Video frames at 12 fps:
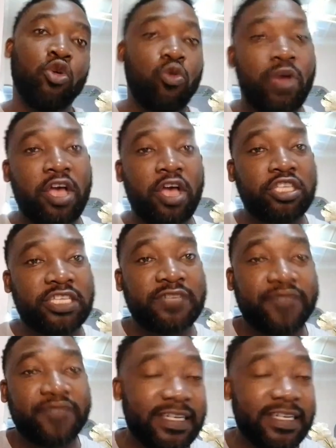where I was
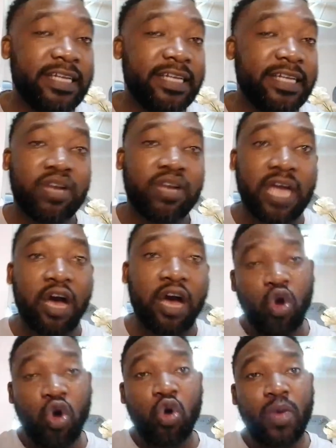just ventilating on
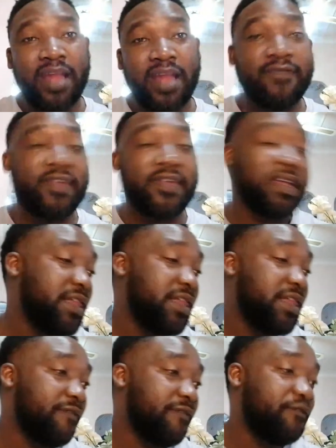how we're living
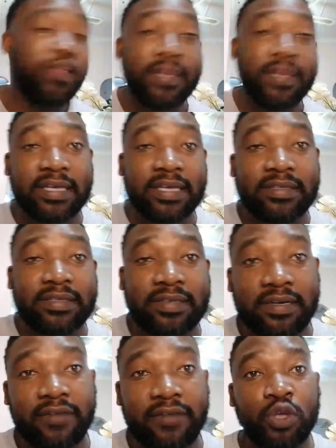in the fourth
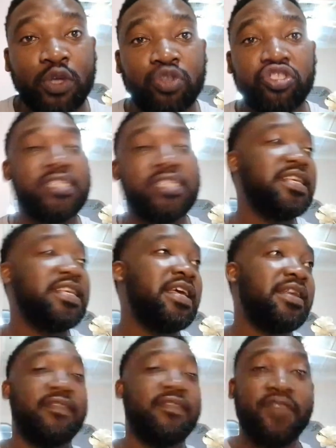industrial revolution,
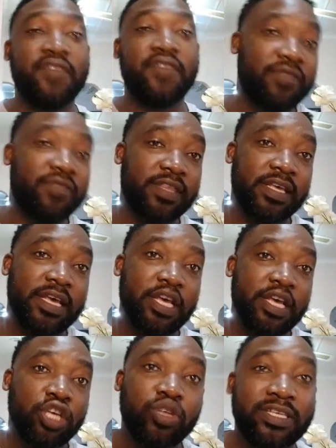nearing the fifth.
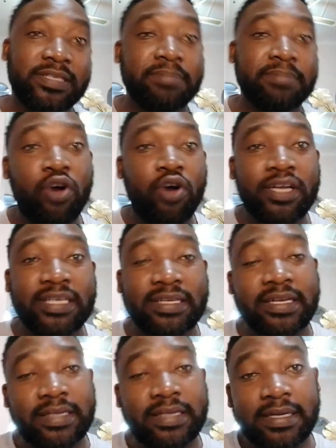So it's important
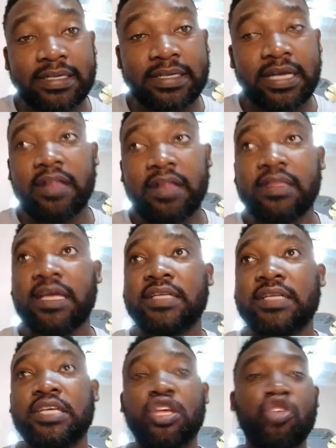and critical that
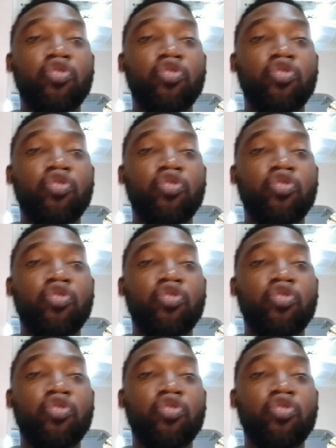you